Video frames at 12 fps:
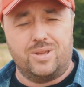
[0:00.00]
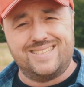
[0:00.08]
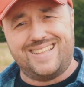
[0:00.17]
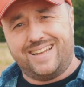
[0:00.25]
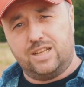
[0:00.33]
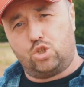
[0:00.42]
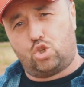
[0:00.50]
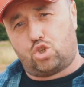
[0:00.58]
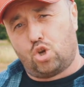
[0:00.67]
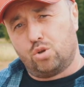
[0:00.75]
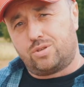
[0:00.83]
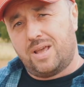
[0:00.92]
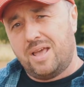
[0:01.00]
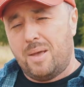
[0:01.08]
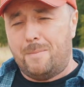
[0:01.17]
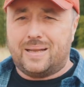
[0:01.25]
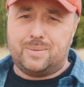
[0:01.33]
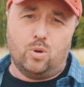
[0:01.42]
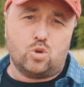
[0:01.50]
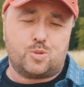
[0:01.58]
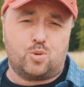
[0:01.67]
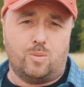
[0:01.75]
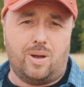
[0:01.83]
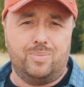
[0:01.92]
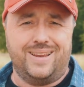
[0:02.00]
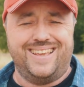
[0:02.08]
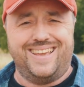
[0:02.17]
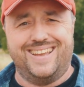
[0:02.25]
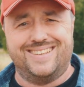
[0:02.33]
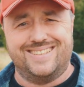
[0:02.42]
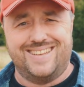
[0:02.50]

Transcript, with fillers: is that it should, but most probably it